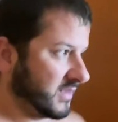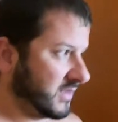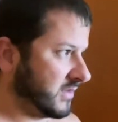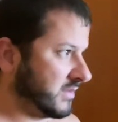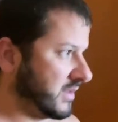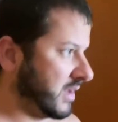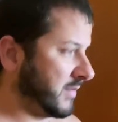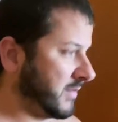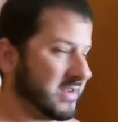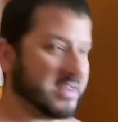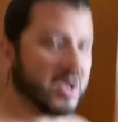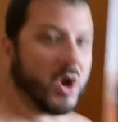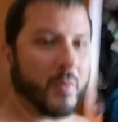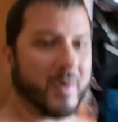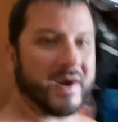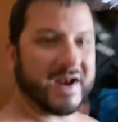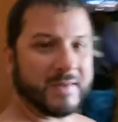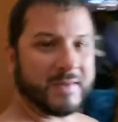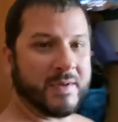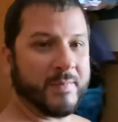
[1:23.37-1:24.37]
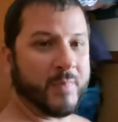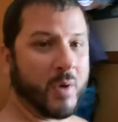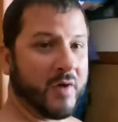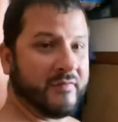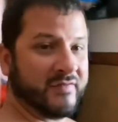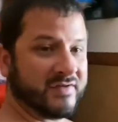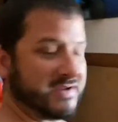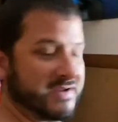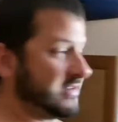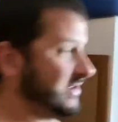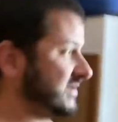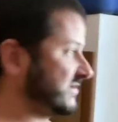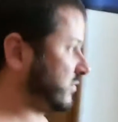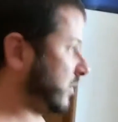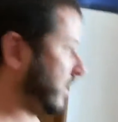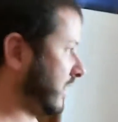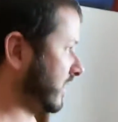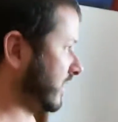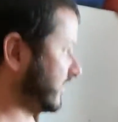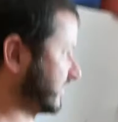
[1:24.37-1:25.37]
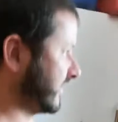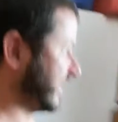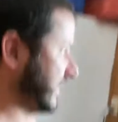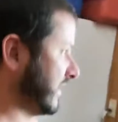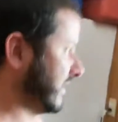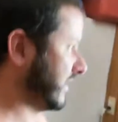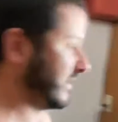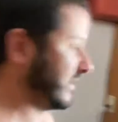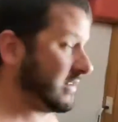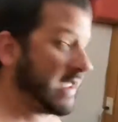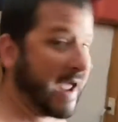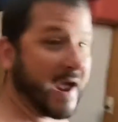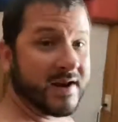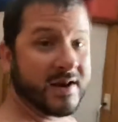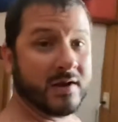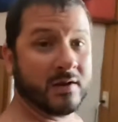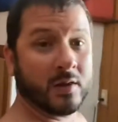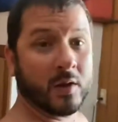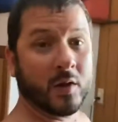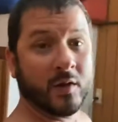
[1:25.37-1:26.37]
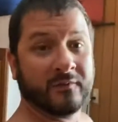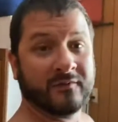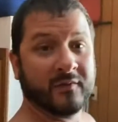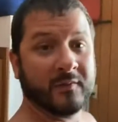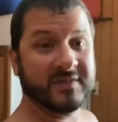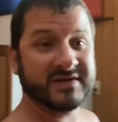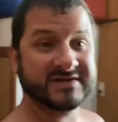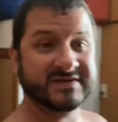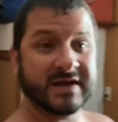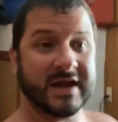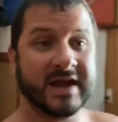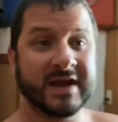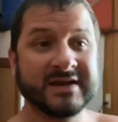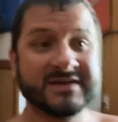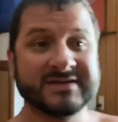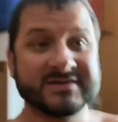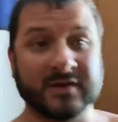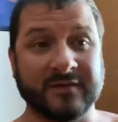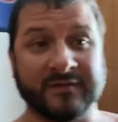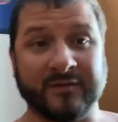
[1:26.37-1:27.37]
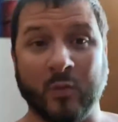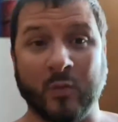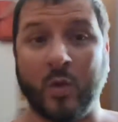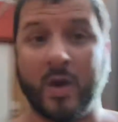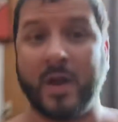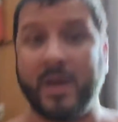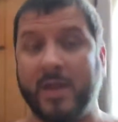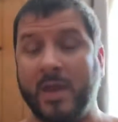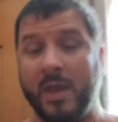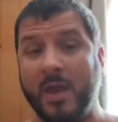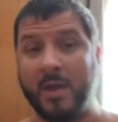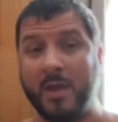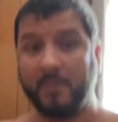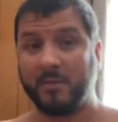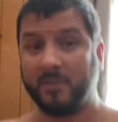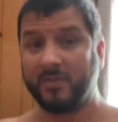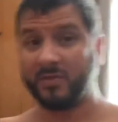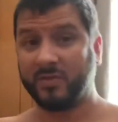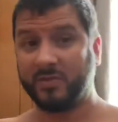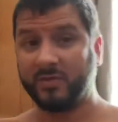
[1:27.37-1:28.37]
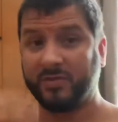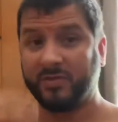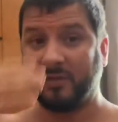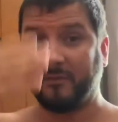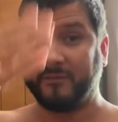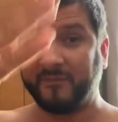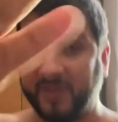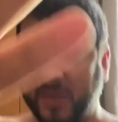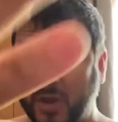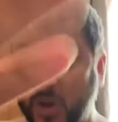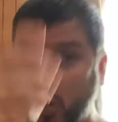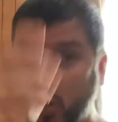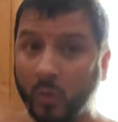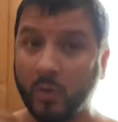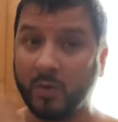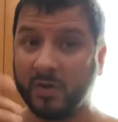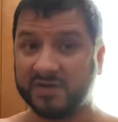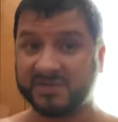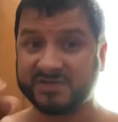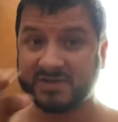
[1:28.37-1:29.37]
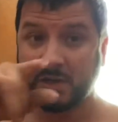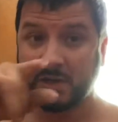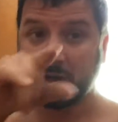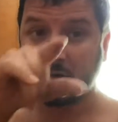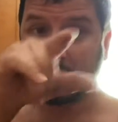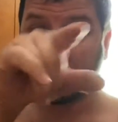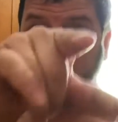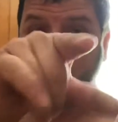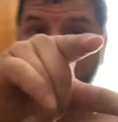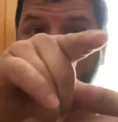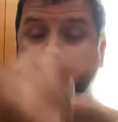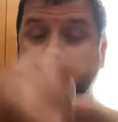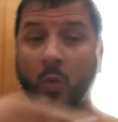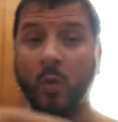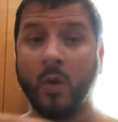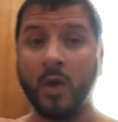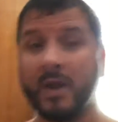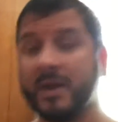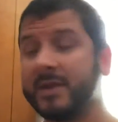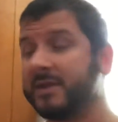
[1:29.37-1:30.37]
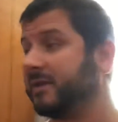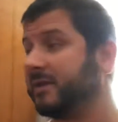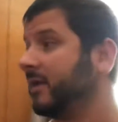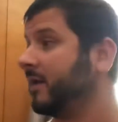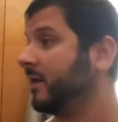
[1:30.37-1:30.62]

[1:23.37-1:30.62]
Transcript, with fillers: I mean, nobody can be perfect in this world. And how do you learn from mistakes or from what the viewers you want?